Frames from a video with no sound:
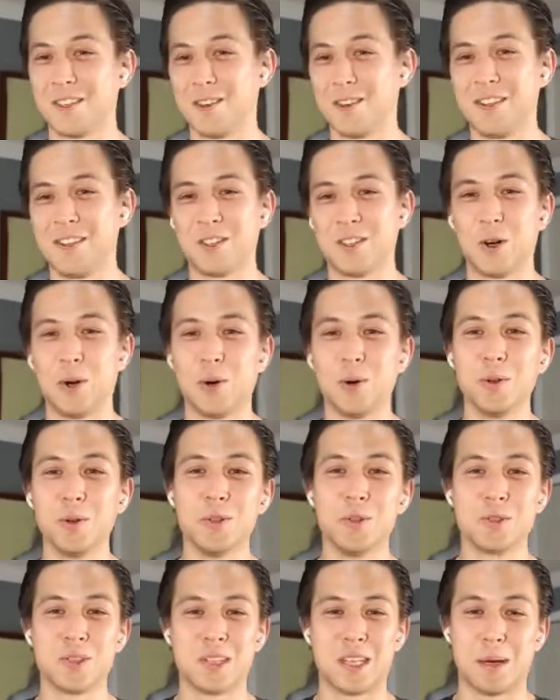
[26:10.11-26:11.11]
It's a whole
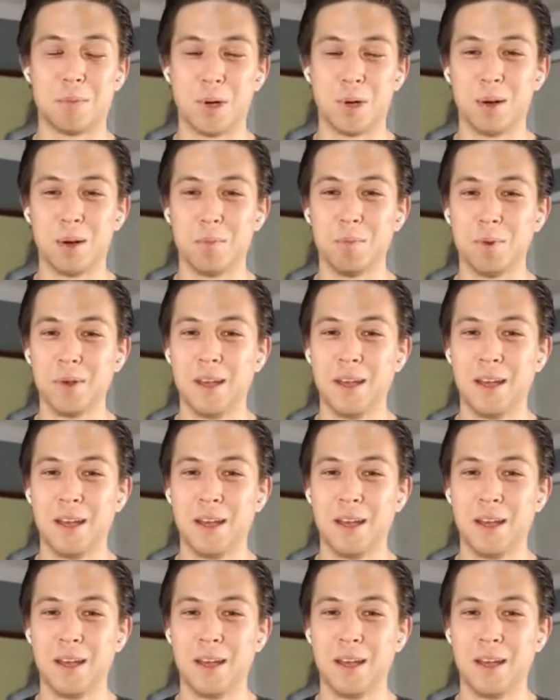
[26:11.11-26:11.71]
new step up